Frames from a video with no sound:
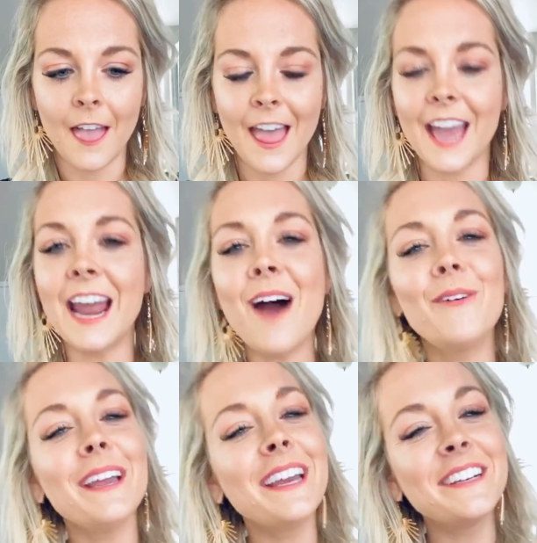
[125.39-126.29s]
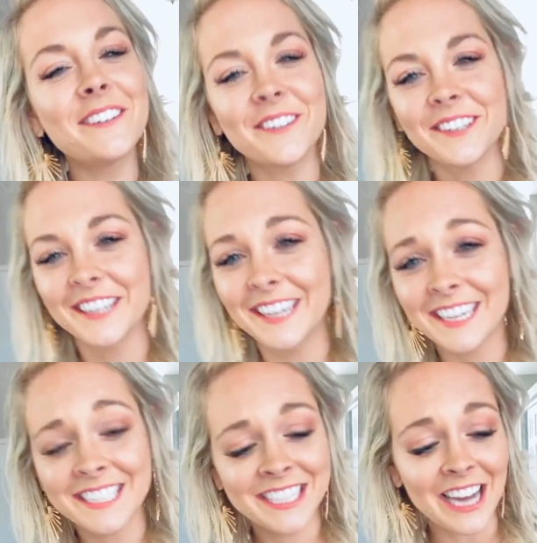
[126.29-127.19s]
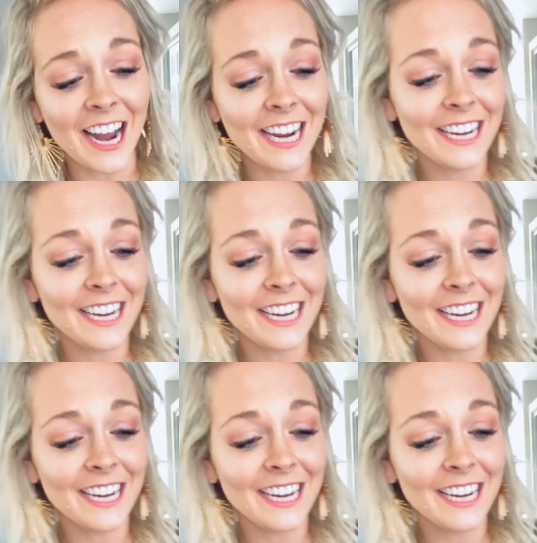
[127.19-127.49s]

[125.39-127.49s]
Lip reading: And how ignorantly excited